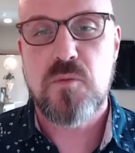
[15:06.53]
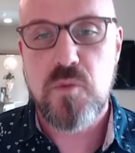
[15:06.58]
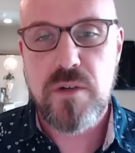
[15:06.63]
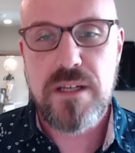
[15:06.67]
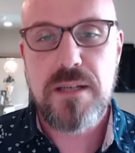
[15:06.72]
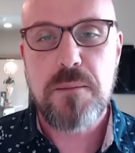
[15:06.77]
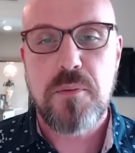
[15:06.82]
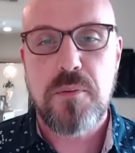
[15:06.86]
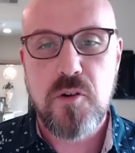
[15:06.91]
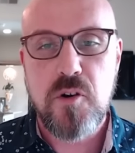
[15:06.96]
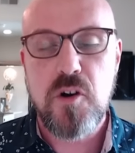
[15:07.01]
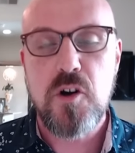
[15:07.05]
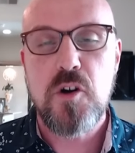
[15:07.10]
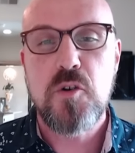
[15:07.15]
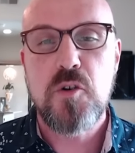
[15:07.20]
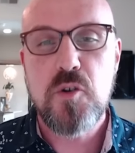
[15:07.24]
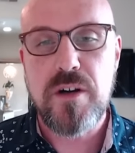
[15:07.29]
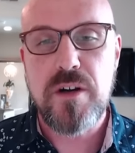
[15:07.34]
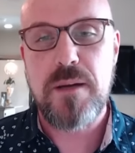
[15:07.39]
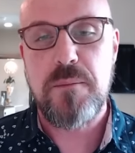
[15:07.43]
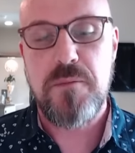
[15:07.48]

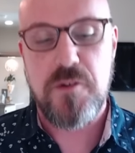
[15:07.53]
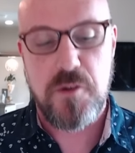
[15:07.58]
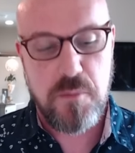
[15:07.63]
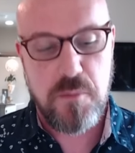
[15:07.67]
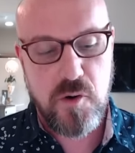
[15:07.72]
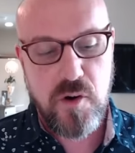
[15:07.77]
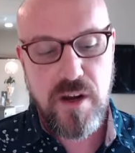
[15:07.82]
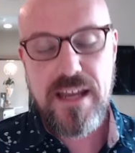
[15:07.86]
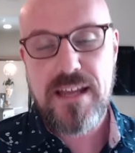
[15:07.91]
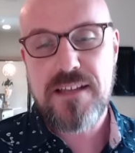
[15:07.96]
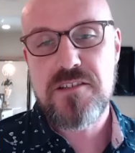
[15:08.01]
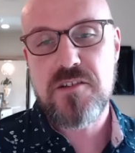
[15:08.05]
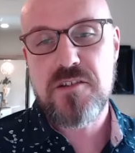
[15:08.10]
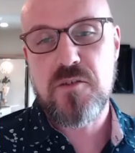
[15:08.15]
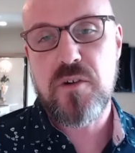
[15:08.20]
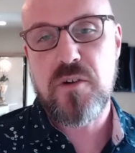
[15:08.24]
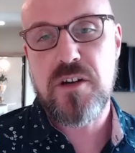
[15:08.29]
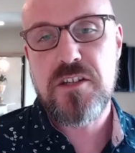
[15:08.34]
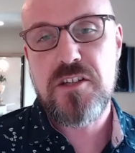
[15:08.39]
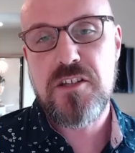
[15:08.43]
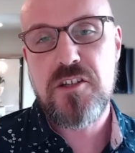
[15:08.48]
reprogram your brain to
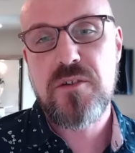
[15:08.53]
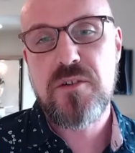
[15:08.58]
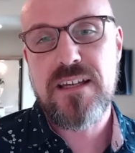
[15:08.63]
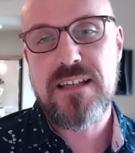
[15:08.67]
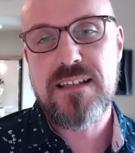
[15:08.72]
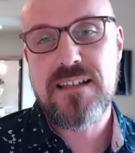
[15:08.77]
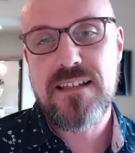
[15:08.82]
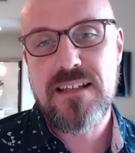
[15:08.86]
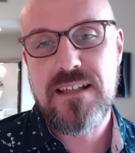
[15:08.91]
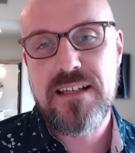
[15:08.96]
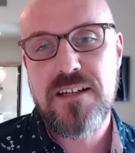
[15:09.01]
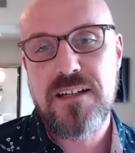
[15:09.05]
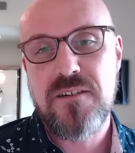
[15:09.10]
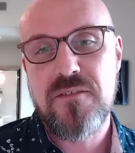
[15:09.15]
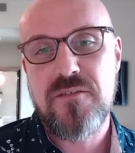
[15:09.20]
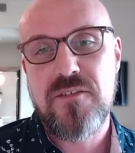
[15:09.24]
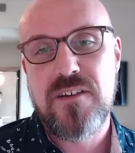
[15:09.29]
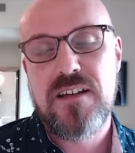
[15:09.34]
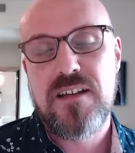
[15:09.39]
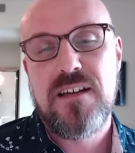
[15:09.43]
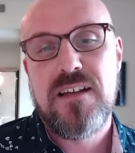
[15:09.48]
where you can live
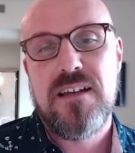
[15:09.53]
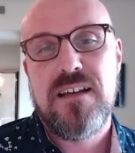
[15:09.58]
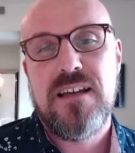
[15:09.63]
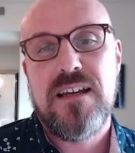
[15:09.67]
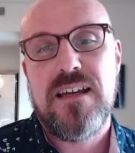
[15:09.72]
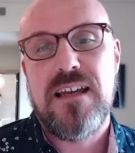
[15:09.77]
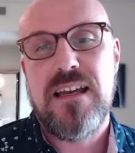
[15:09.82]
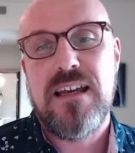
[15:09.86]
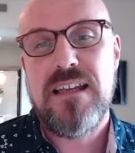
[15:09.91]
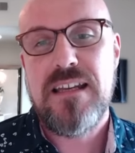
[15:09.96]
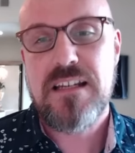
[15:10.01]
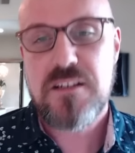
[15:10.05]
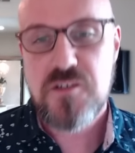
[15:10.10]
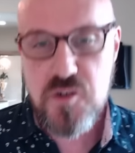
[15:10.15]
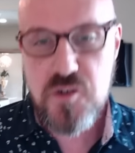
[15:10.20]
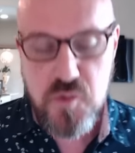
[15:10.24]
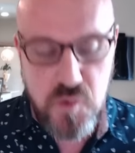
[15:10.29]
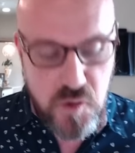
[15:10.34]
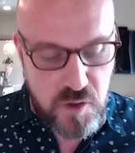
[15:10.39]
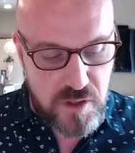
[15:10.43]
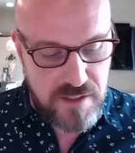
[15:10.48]
an
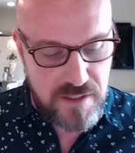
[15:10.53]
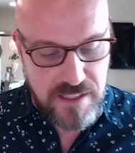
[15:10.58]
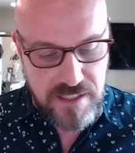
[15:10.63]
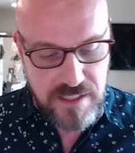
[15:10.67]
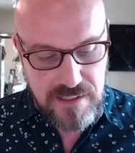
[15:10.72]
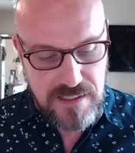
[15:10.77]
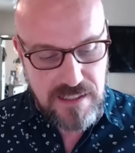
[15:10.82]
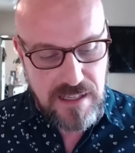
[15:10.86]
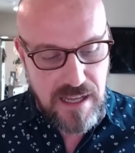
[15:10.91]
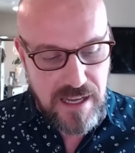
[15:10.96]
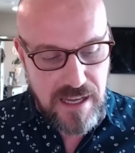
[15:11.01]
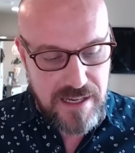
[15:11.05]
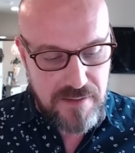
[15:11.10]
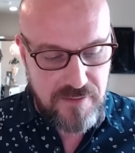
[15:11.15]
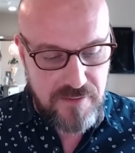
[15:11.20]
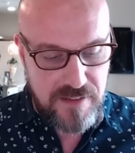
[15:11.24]
extraordinary life.